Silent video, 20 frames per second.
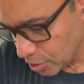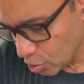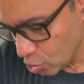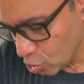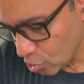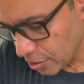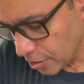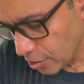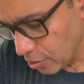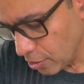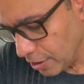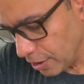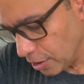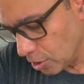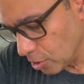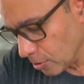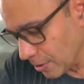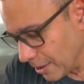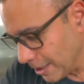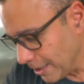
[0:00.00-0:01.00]
in cooking, you
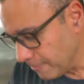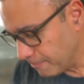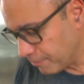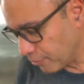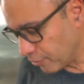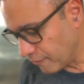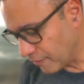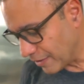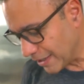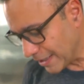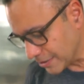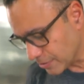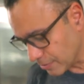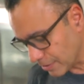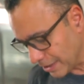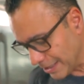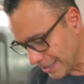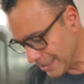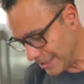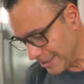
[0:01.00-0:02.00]
need to improvise,
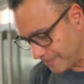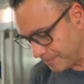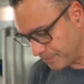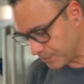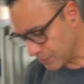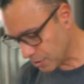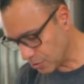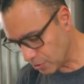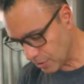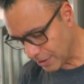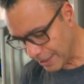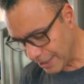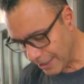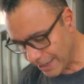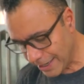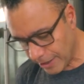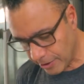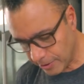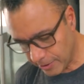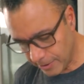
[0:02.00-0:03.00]
right? So get
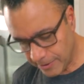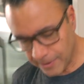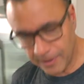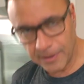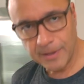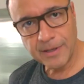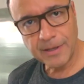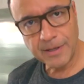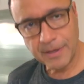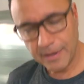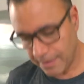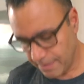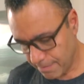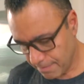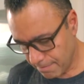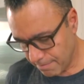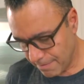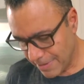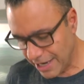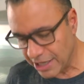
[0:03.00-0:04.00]
it out,
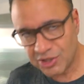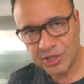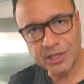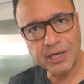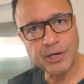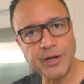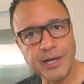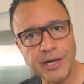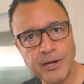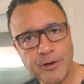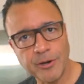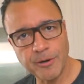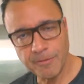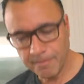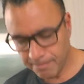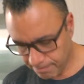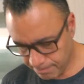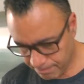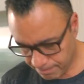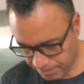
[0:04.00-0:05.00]
mash it out
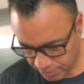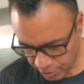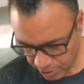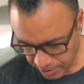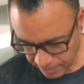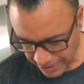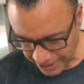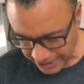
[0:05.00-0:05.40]
here, put it